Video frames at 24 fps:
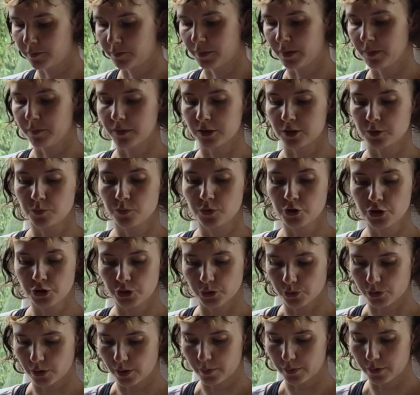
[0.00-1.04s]
be much more
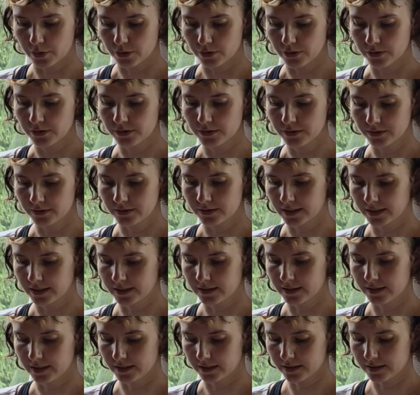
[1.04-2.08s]
durable
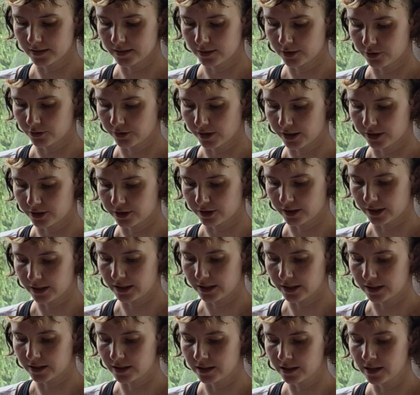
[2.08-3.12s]
than this situation
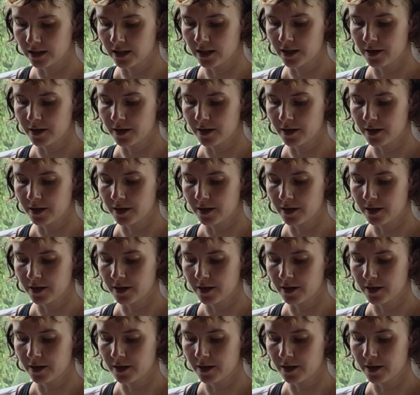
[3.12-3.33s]
here.